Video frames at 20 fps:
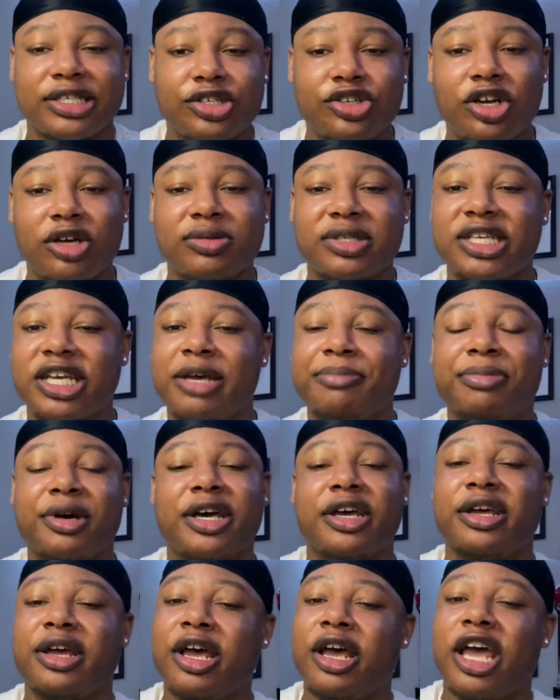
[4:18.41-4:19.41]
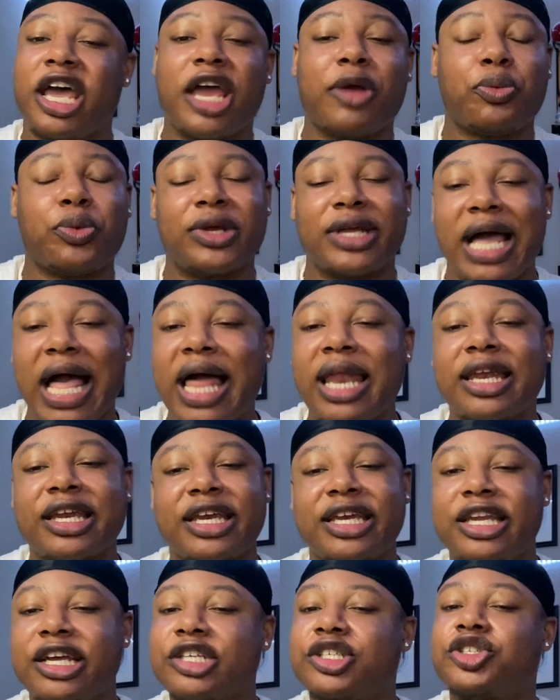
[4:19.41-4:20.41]
You know what I'm saying? But in
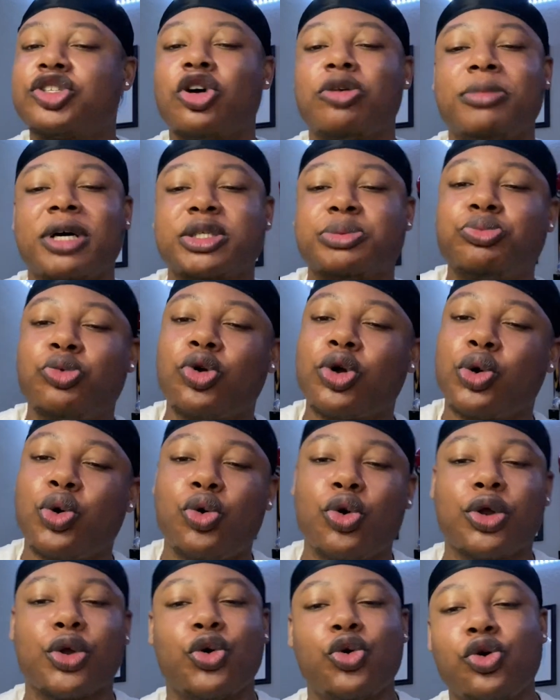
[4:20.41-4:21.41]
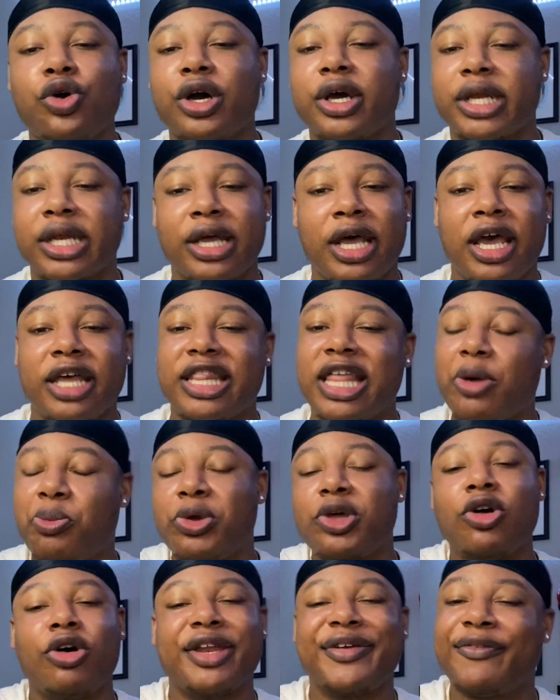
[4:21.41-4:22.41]
reality, there's so much more going on that
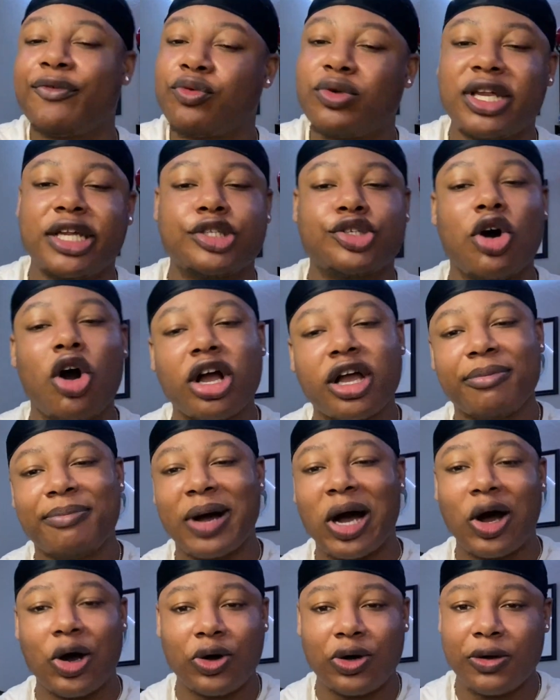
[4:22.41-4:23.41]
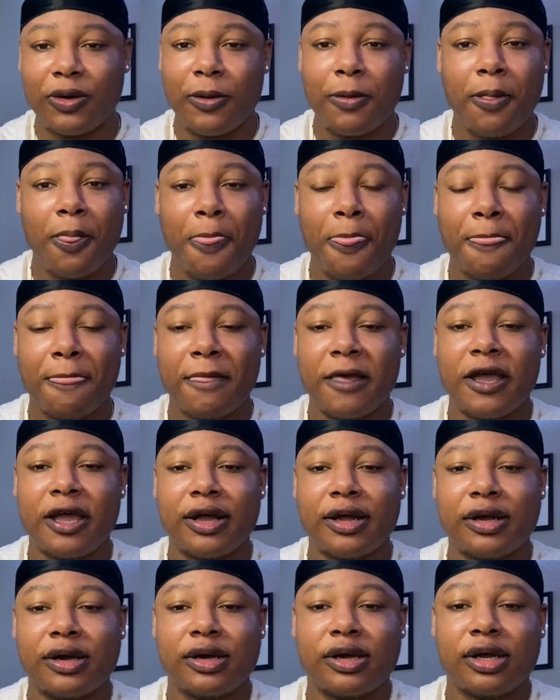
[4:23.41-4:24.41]
we don't even really talk about.
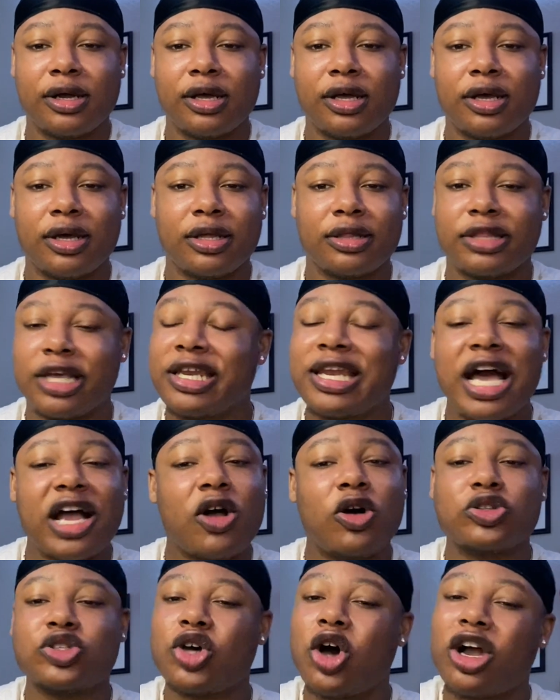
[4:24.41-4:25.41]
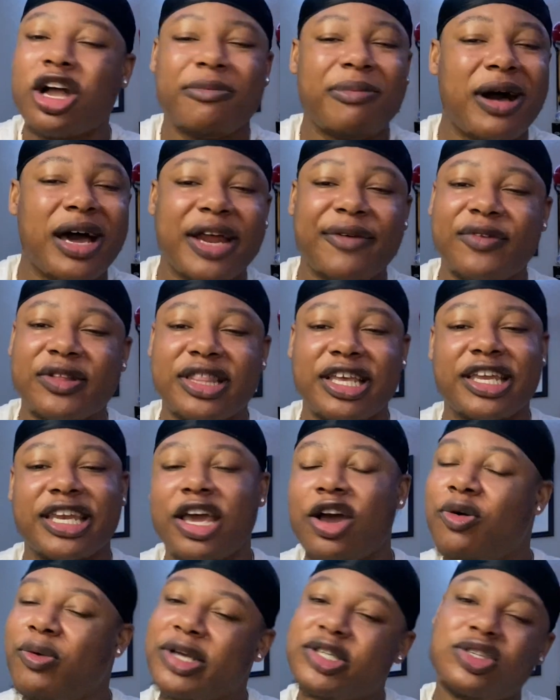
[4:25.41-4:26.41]
They're not going to talk about everything. They
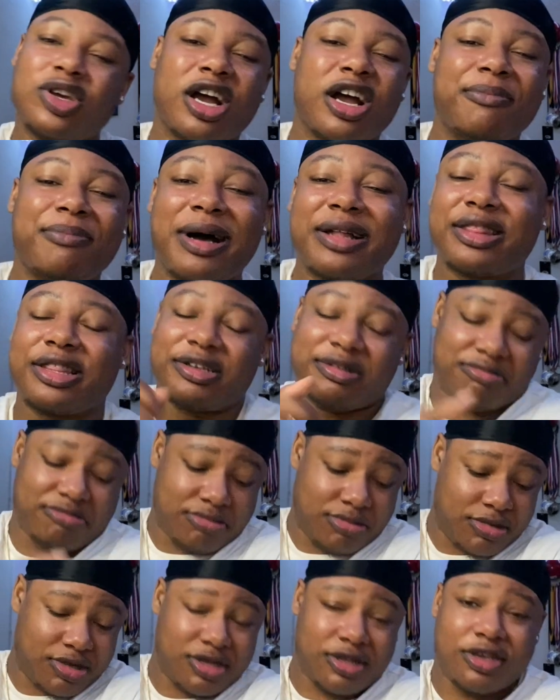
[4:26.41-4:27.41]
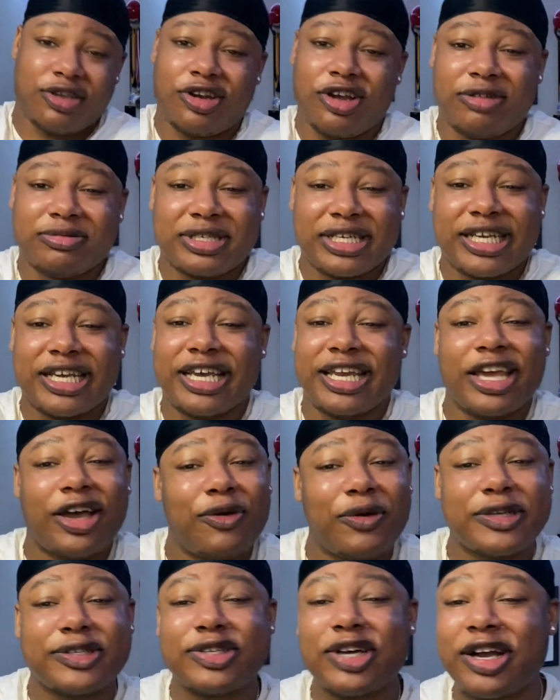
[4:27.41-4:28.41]
always talk about the, you know what I'm saying? They
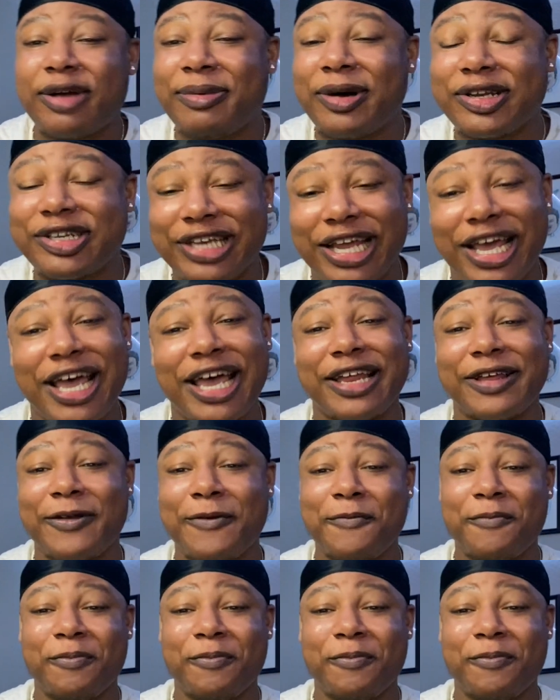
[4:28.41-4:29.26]
always talk about that.